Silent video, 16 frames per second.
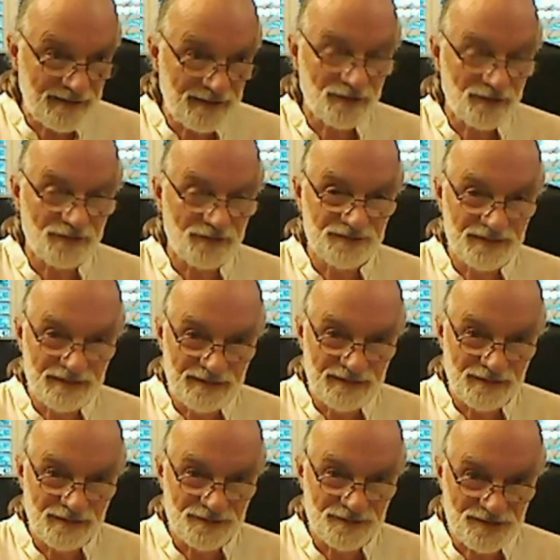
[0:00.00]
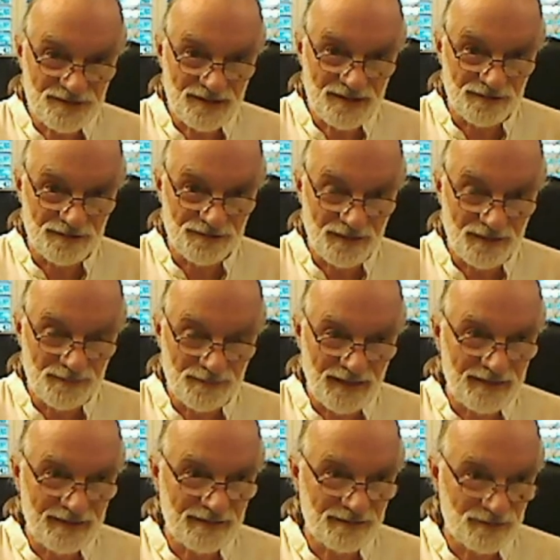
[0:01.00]
of the ego self. I'm
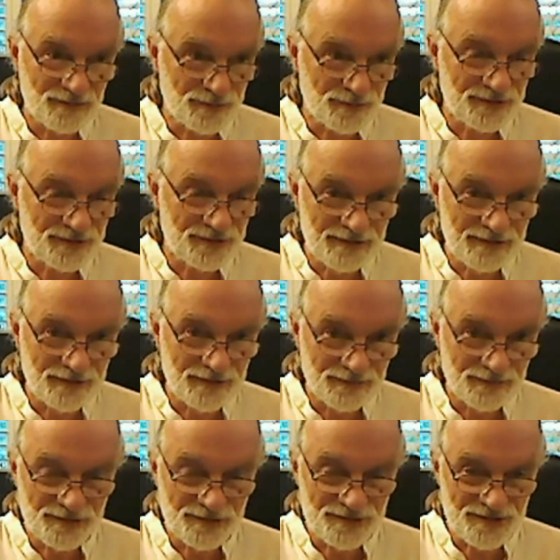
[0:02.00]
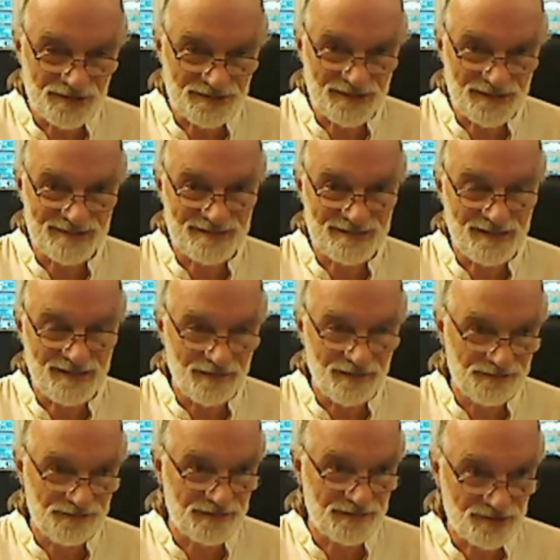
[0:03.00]
adding the word ego because he says
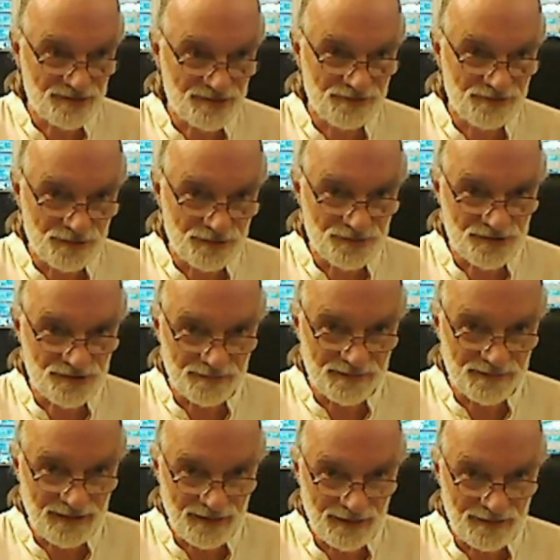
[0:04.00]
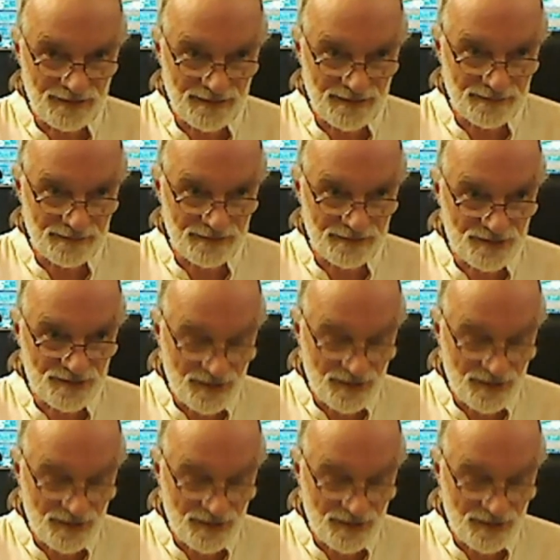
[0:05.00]
self and it's confusing with our language.